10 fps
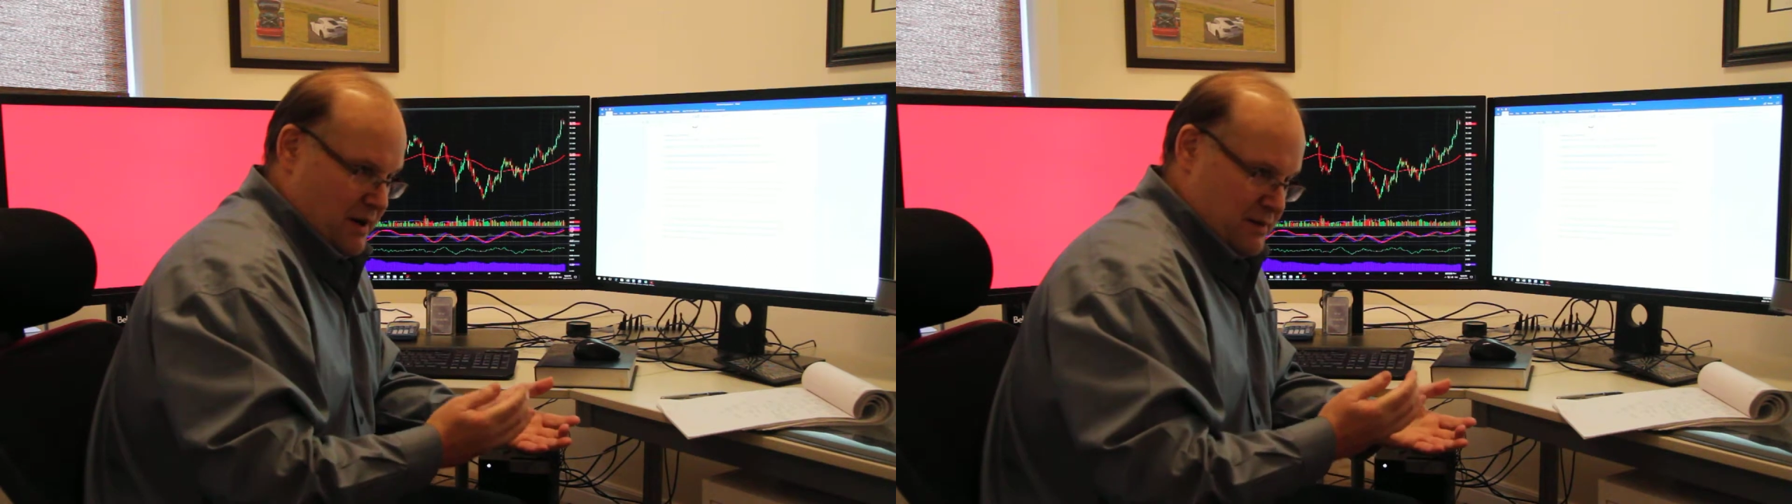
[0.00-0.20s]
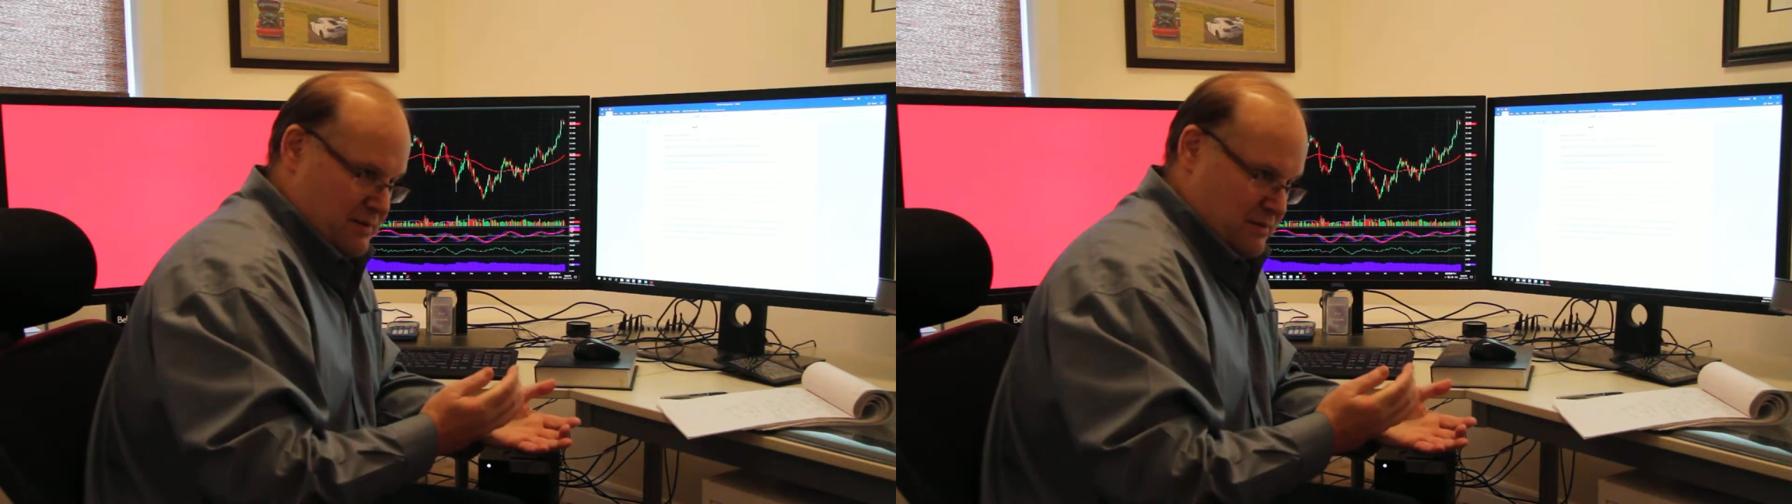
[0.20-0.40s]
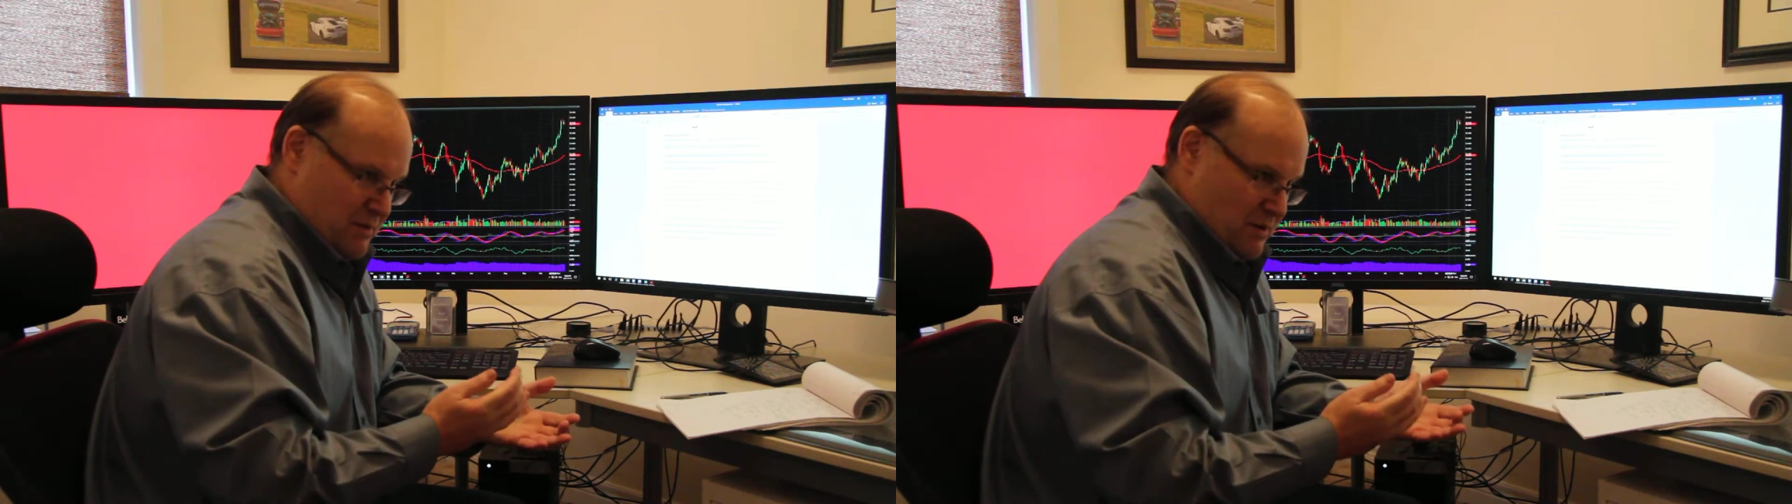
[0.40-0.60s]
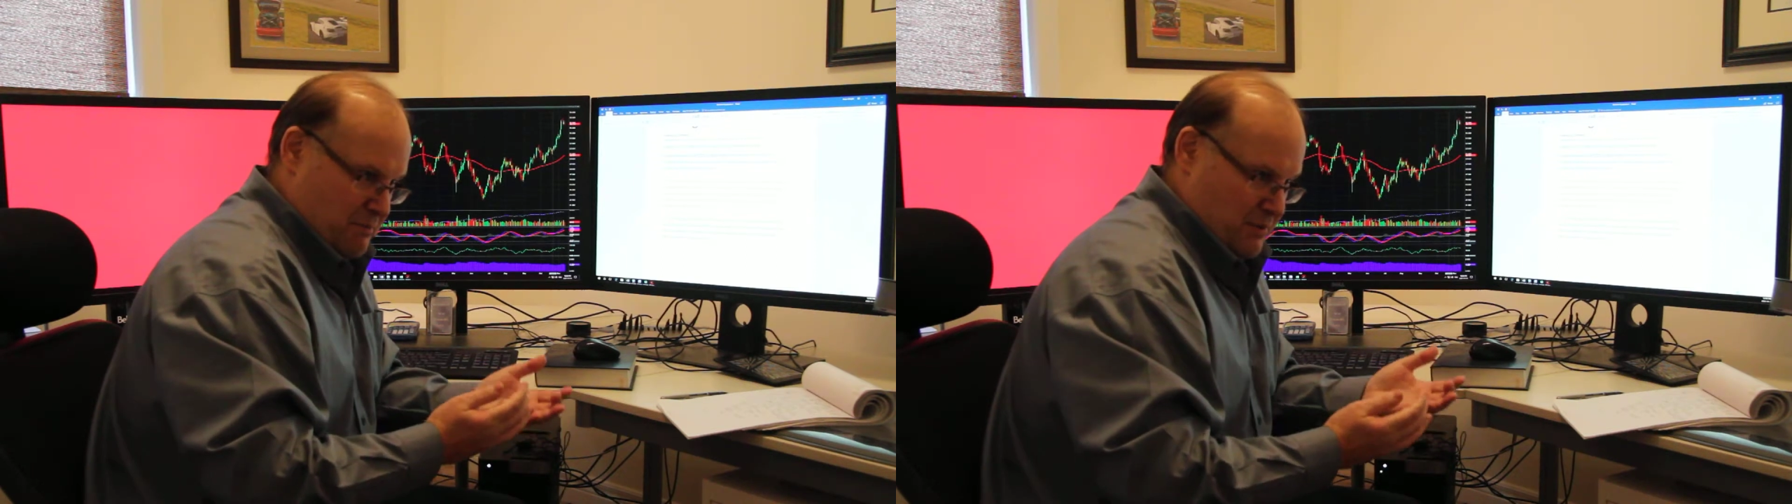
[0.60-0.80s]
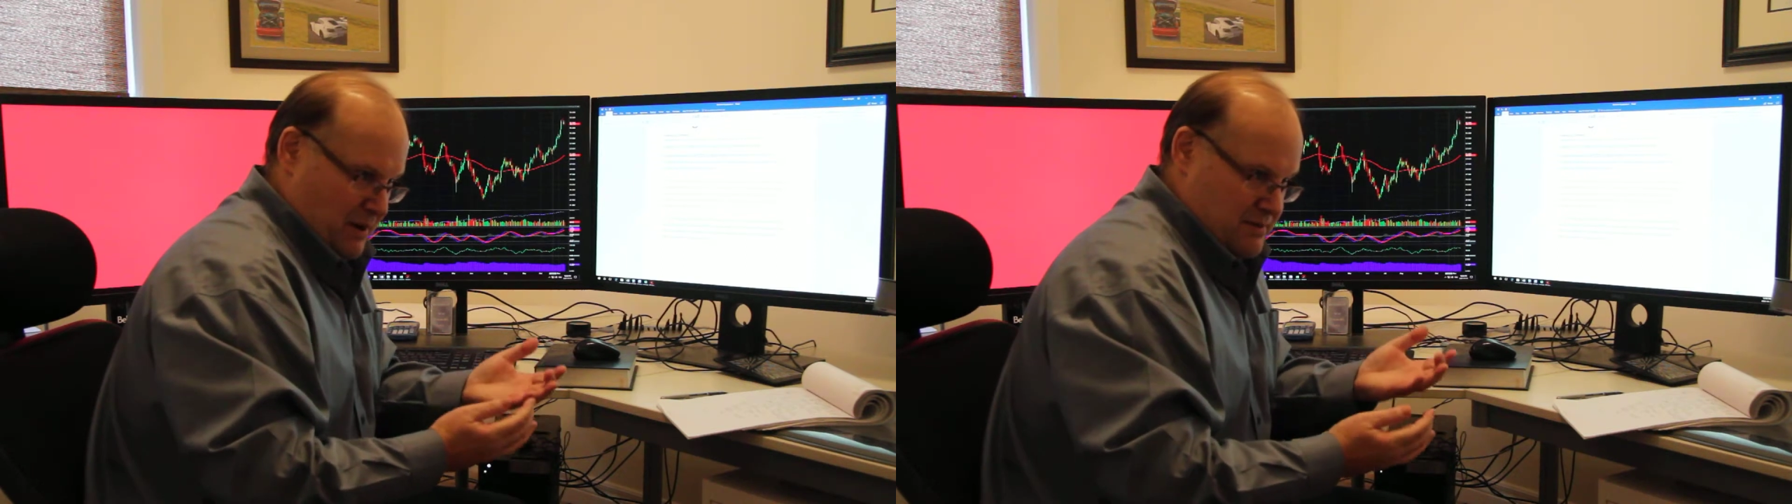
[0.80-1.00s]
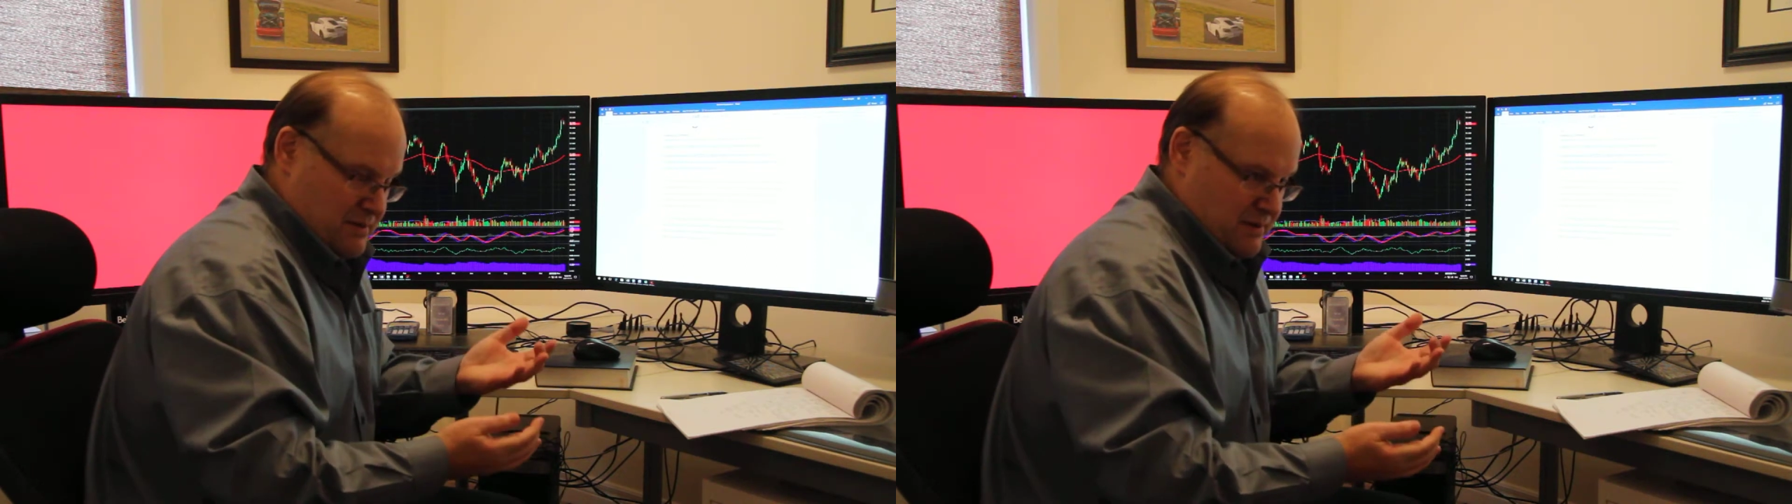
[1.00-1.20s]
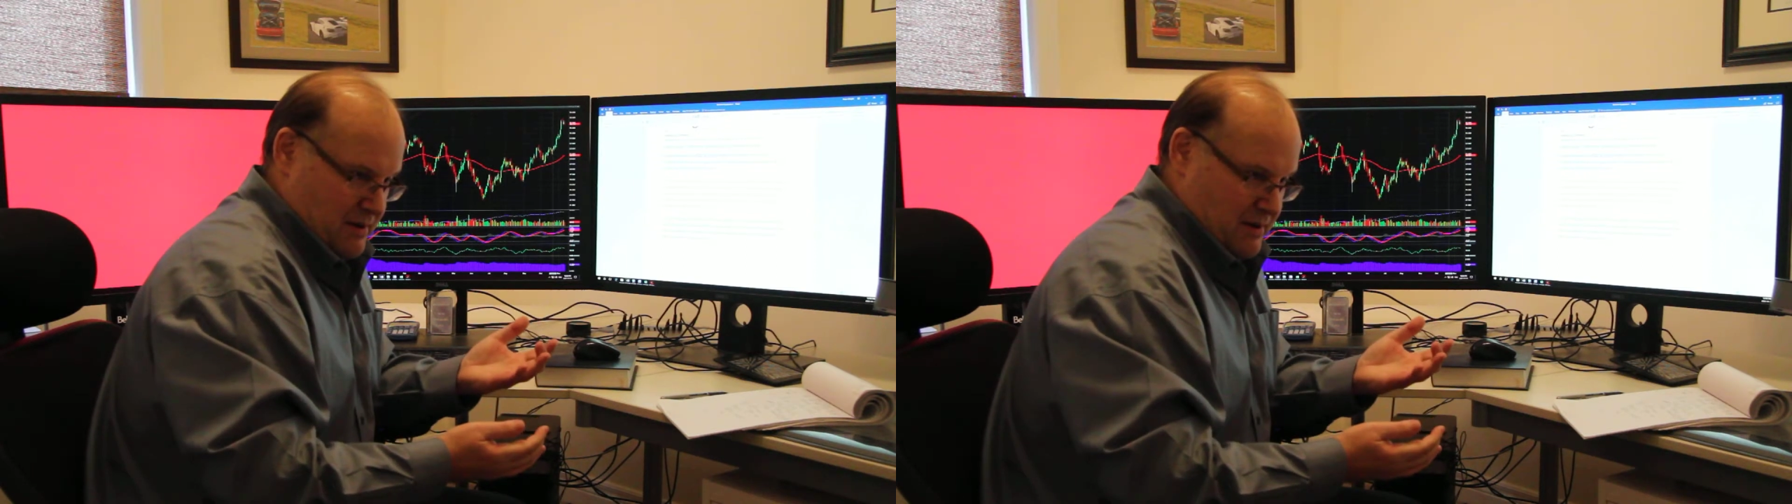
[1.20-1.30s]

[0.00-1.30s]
as oil prices